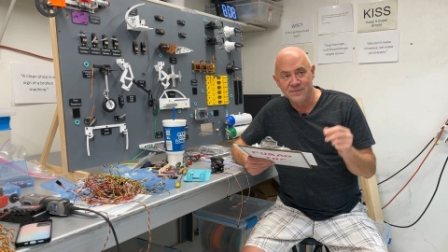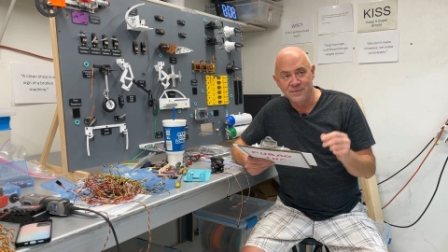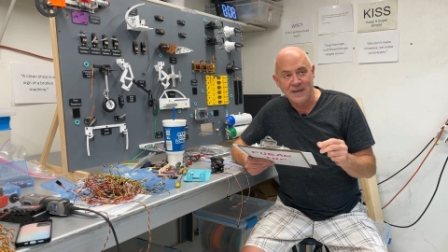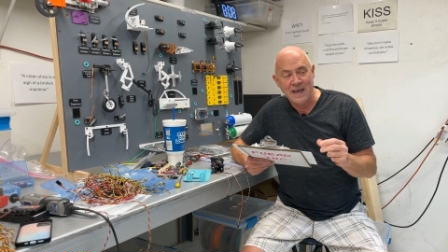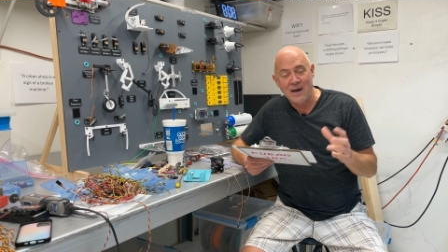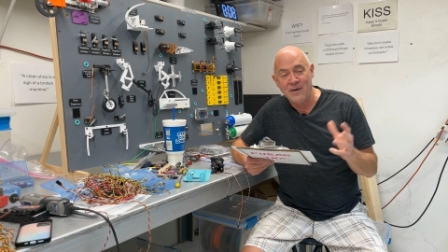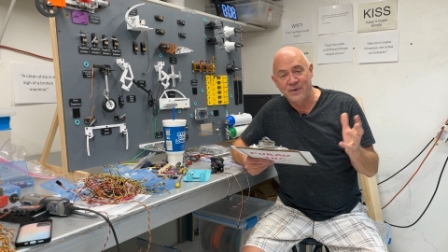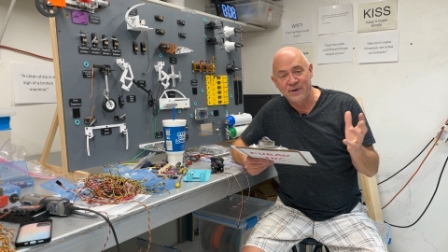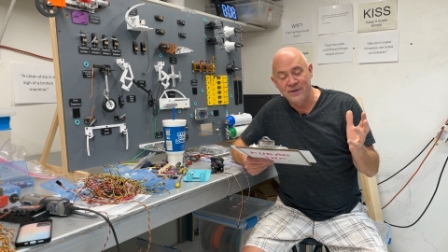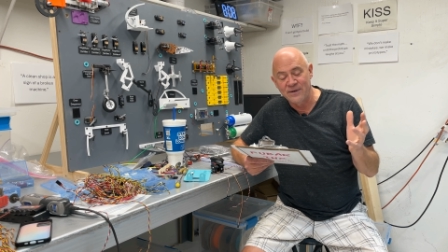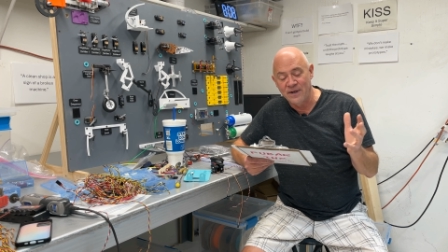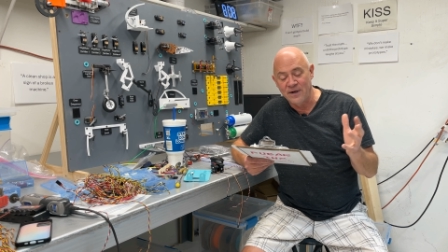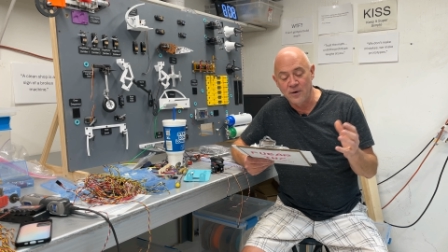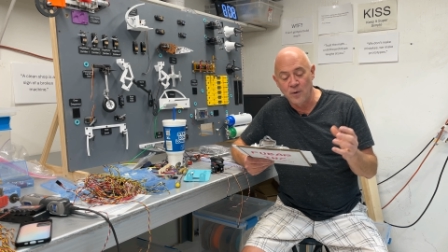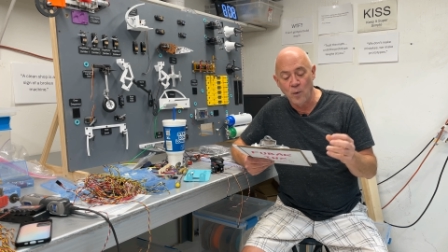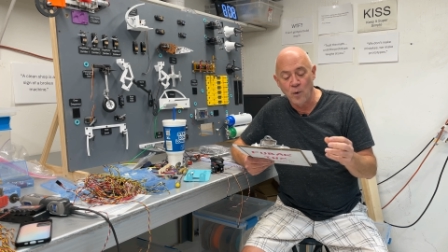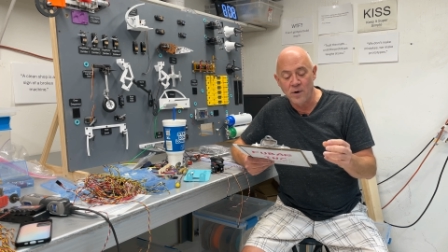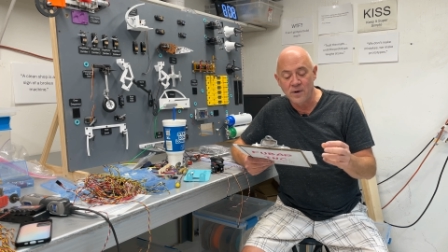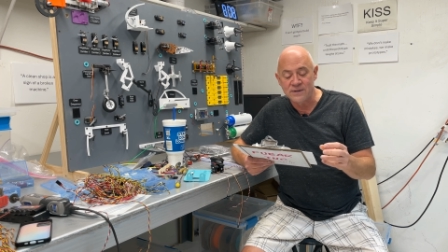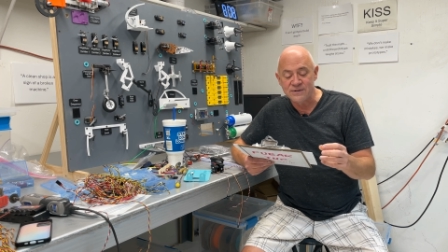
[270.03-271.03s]
calculator
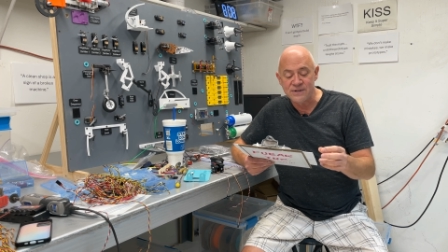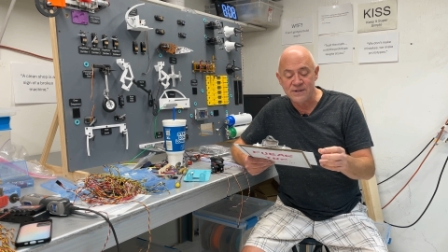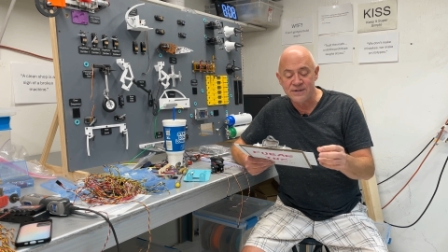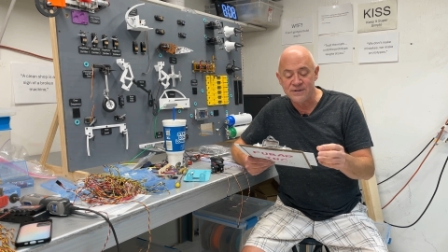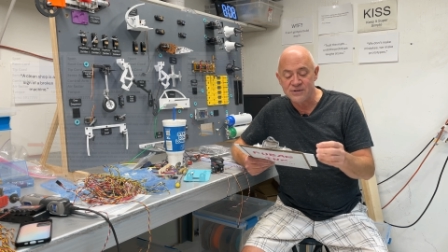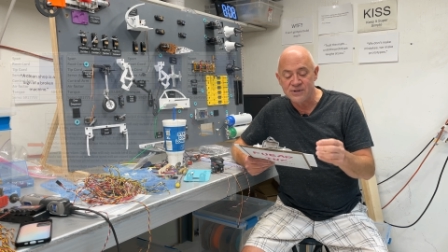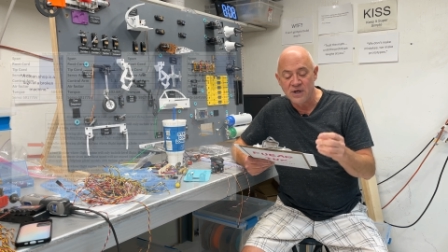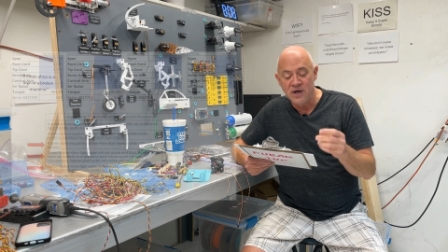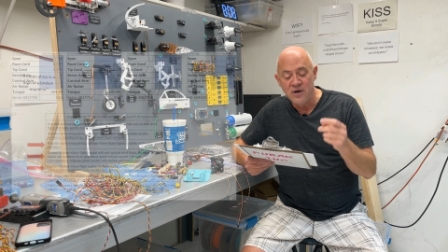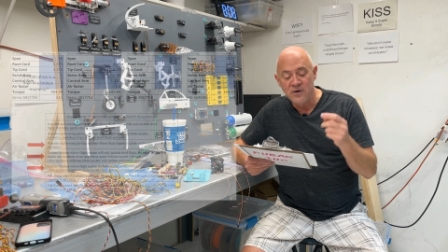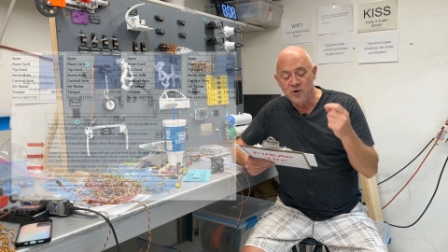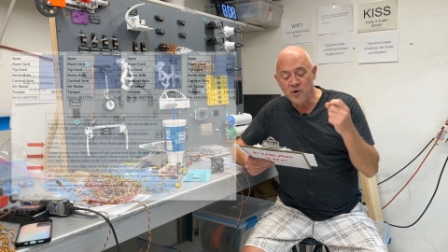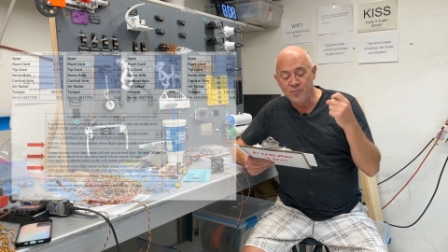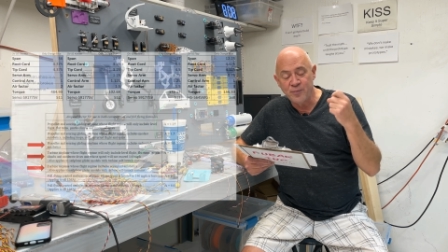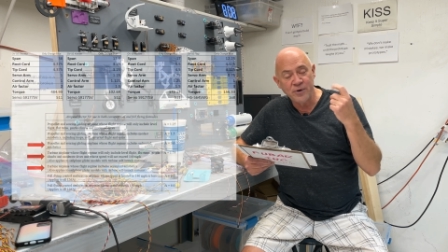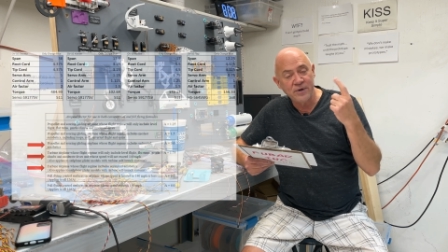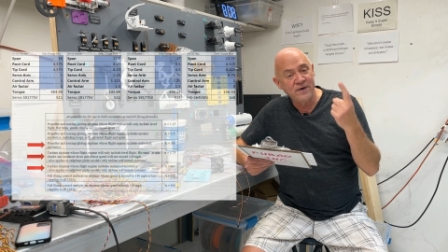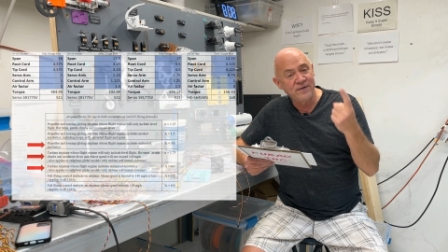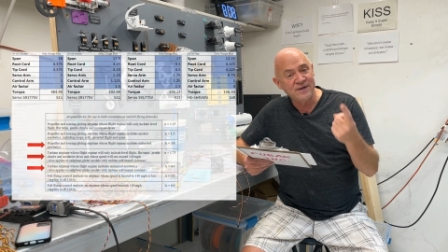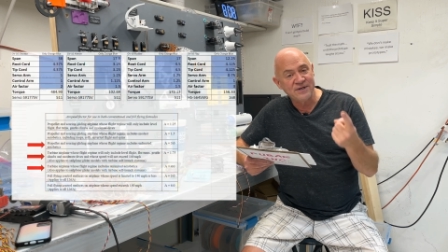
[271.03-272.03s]
works is you
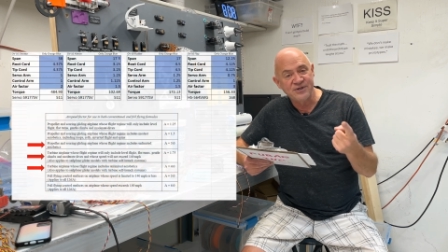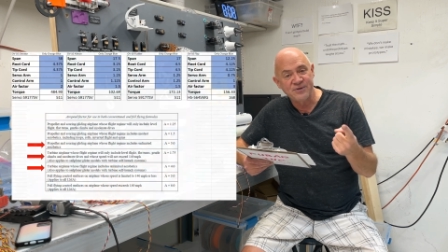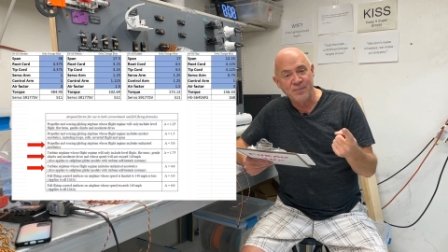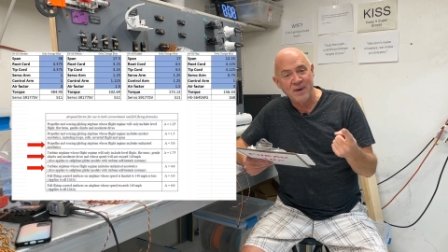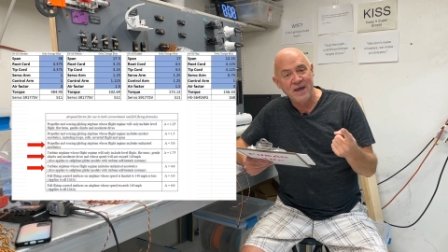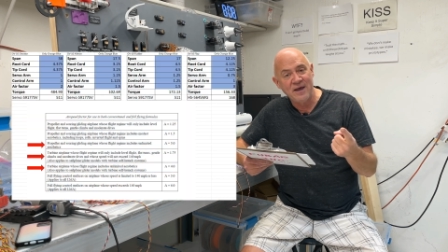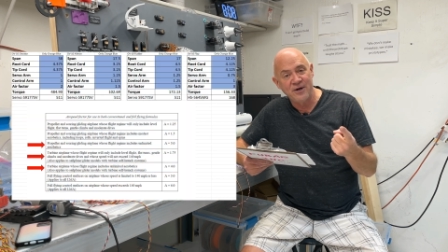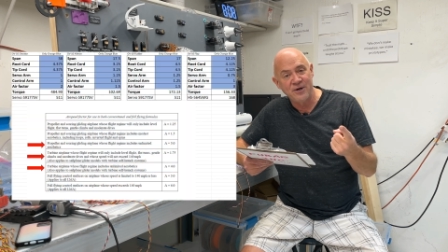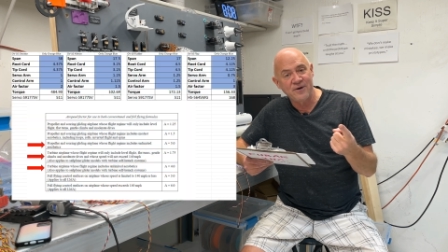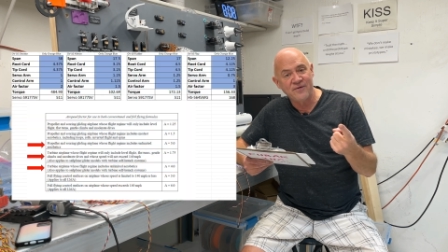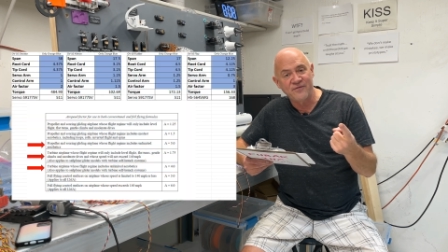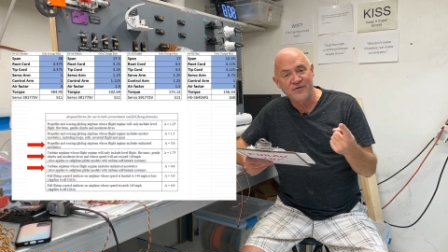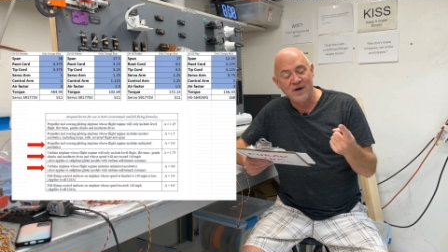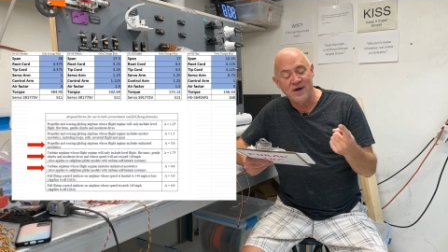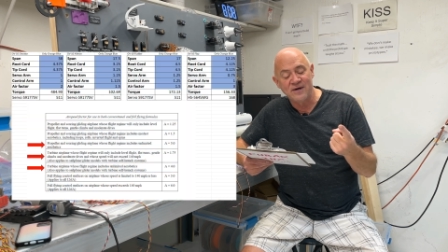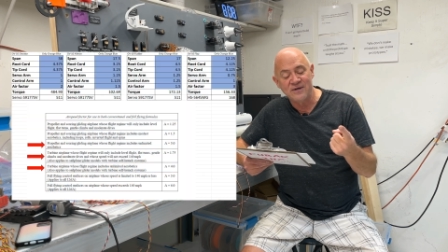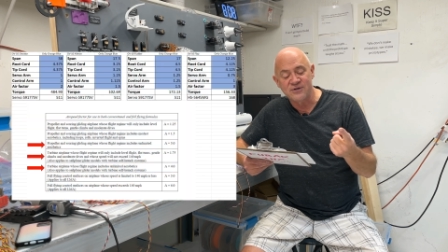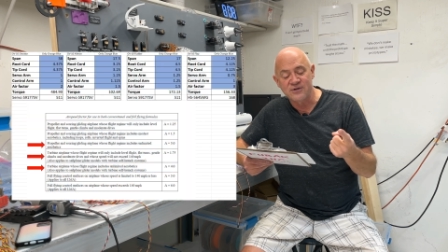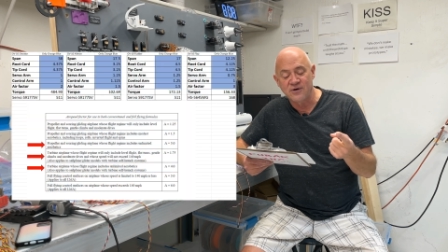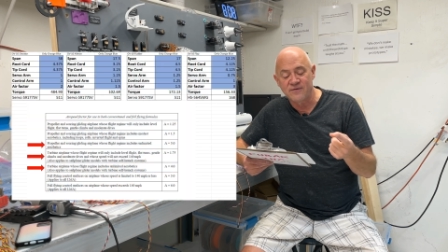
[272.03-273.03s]
put in the span of your
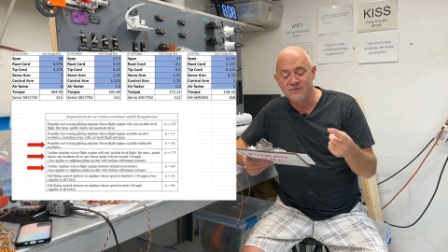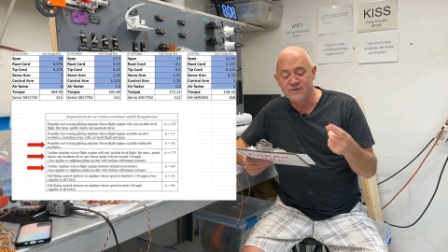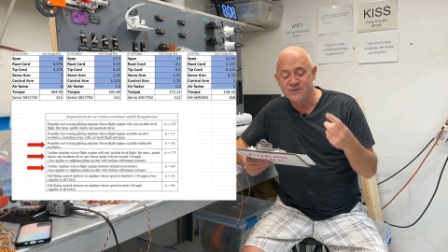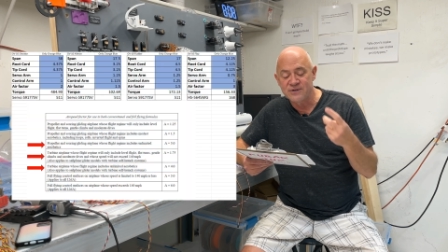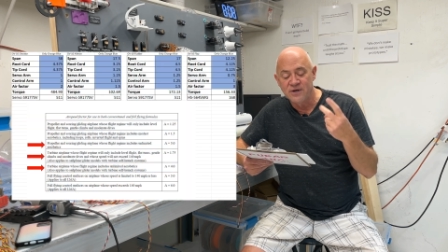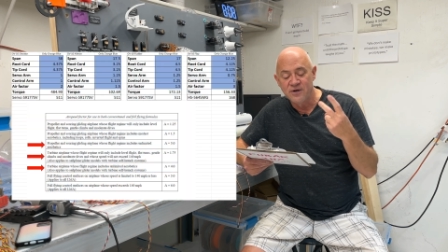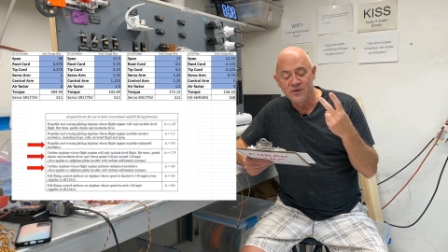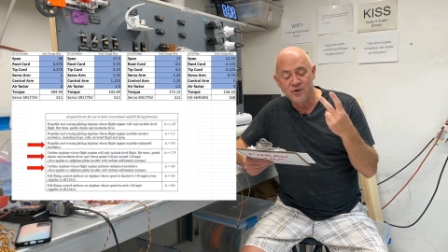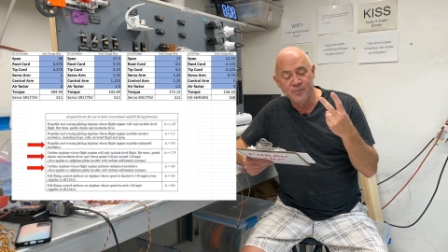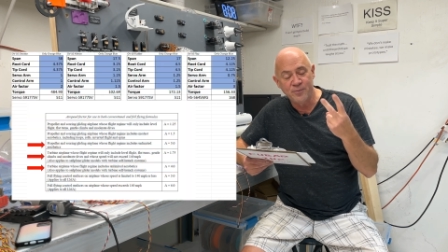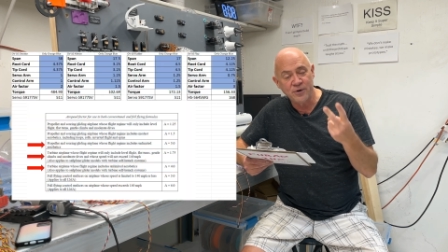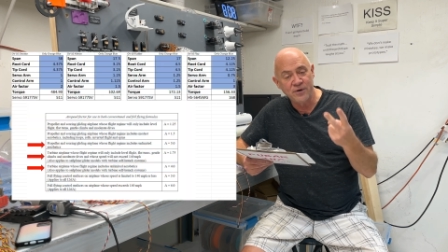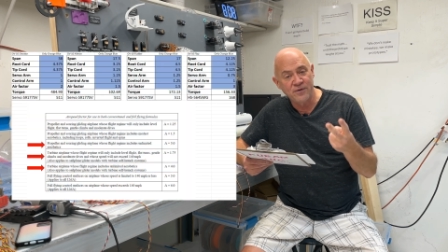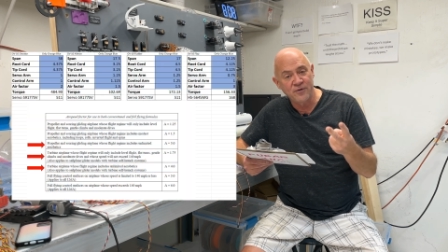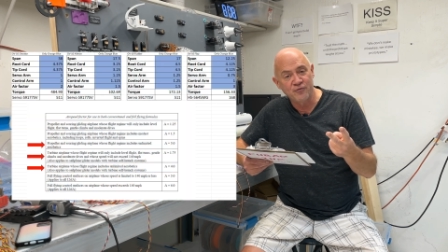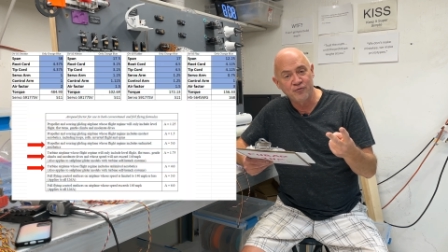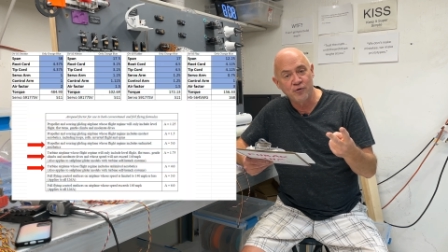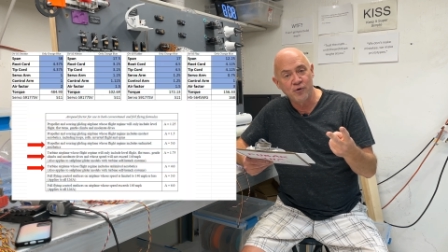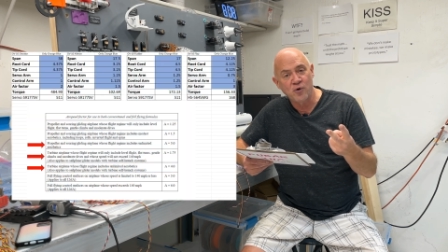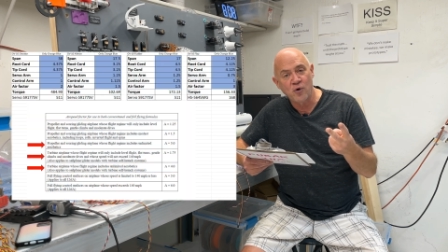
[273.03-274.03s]
flying surface, you put in
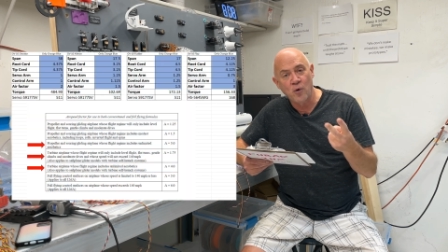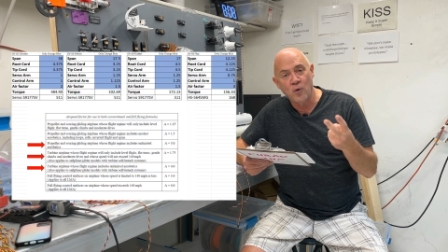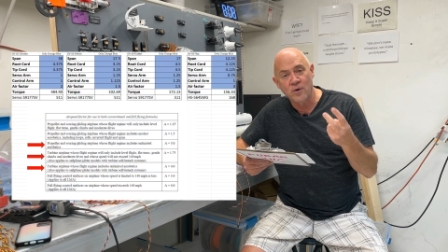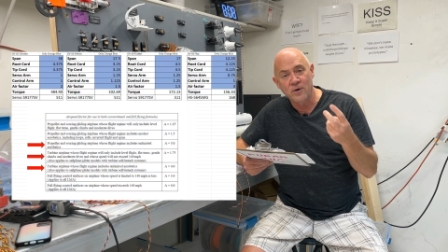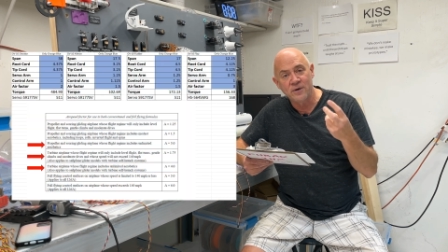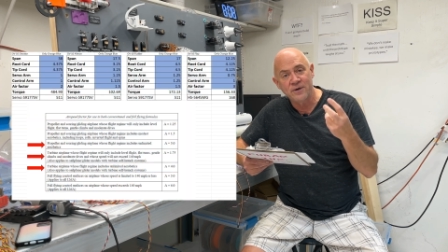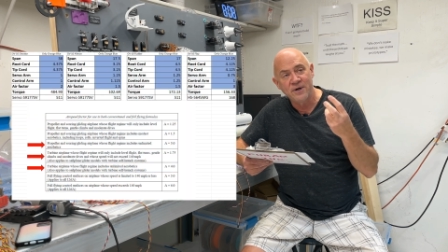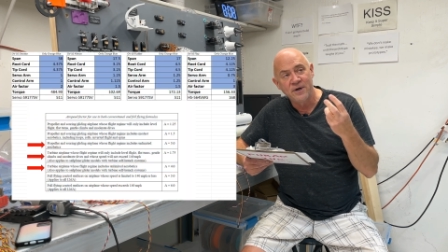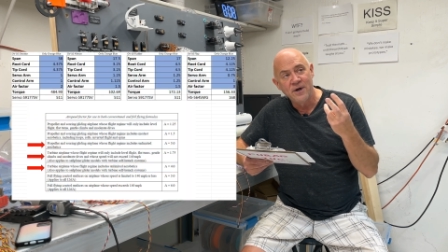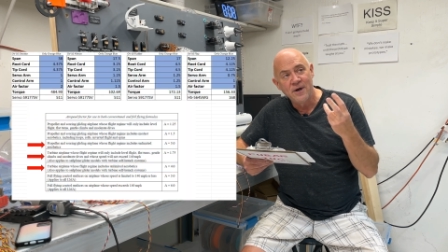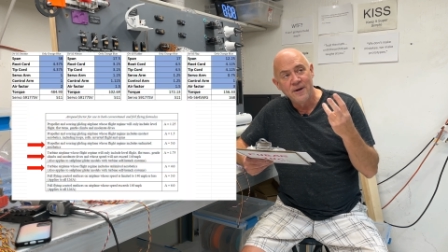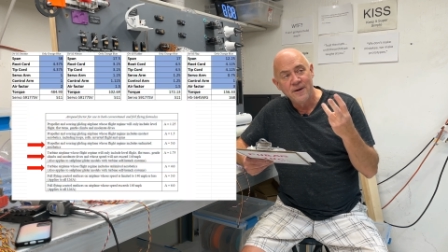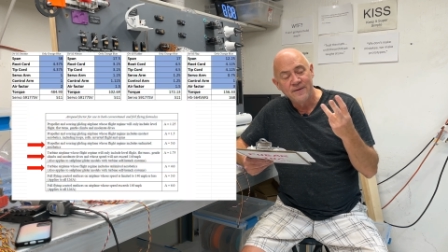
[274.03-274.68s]
the root chord,